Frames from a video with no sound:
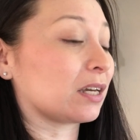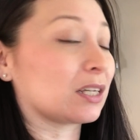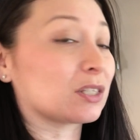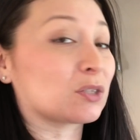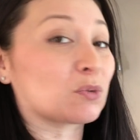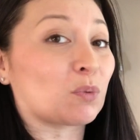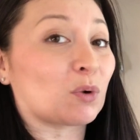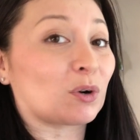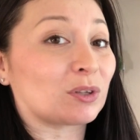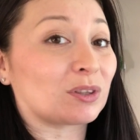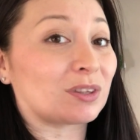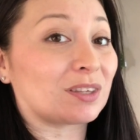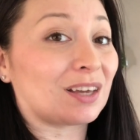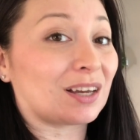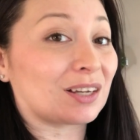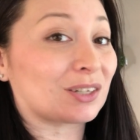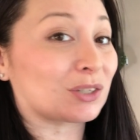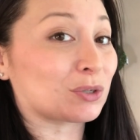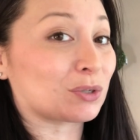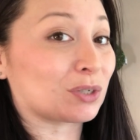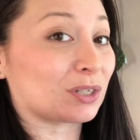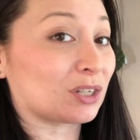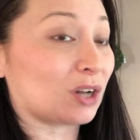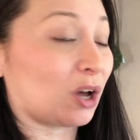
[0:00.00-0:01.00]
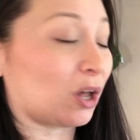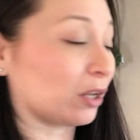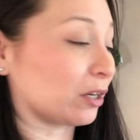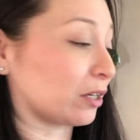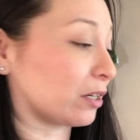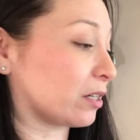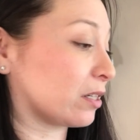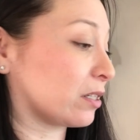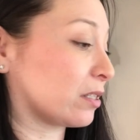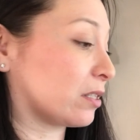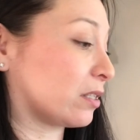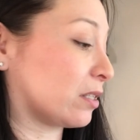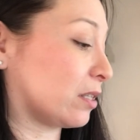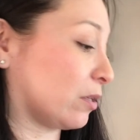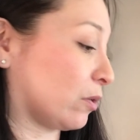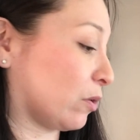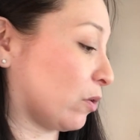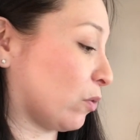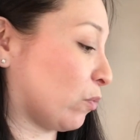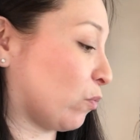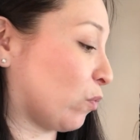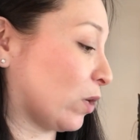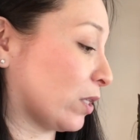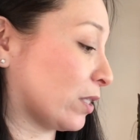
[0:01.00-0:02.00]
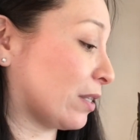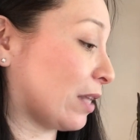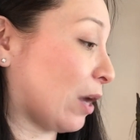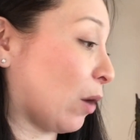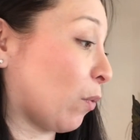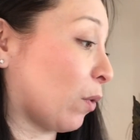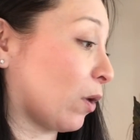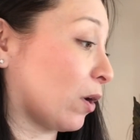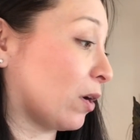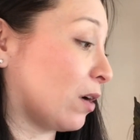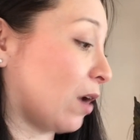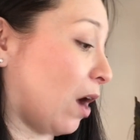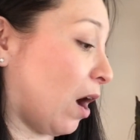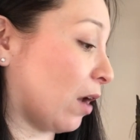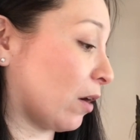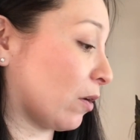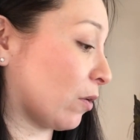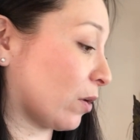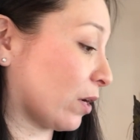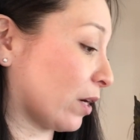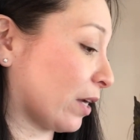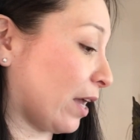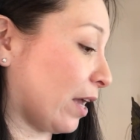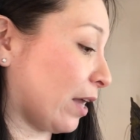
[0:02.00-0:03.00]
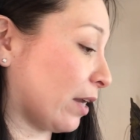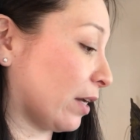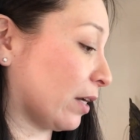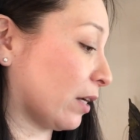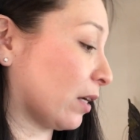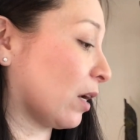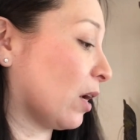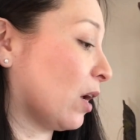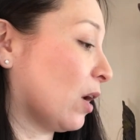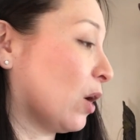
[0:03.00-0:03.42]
it's worth the extra $1 because the ones that were not organic